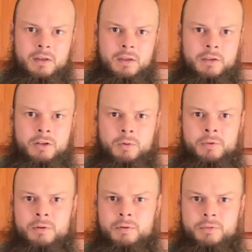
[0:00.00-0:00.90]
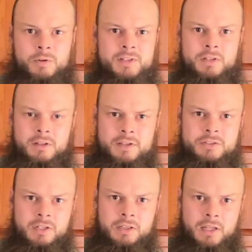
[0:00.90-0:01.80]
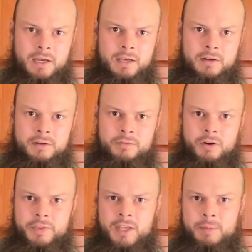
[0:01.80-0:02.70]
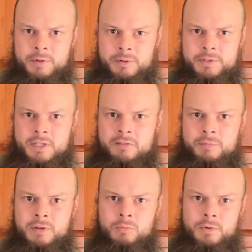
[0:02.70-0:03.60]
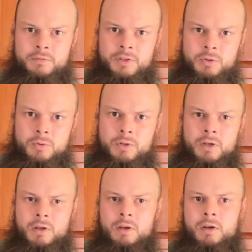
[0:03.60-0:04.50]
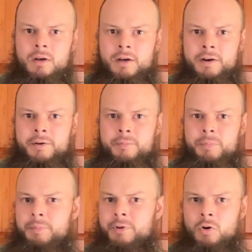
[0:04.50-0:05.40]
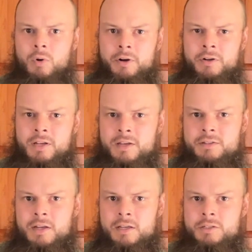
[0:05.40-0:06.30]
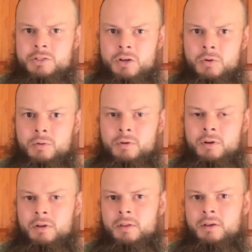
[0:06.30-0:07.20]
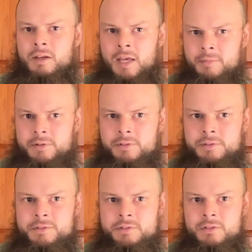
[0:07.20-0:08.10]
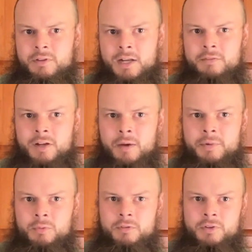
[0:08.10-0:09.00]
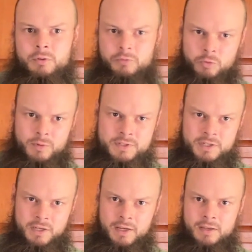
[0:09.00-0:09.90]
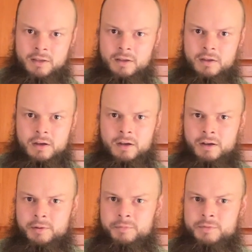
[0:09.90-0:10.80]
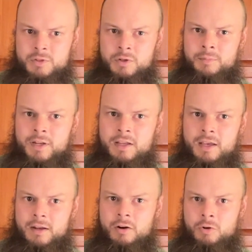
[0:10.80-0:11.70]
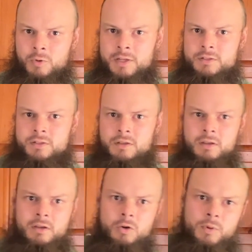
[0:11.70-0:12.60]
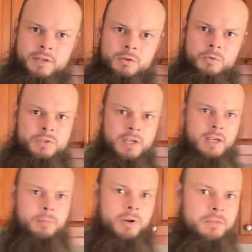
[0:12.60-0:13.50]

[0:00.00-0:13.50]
You know, there is a list online of all the chemicals that have been reviewed, but our water test has shown chemicals that have not been reviewed for risk yet. So to mitigate our risk, we use a Brita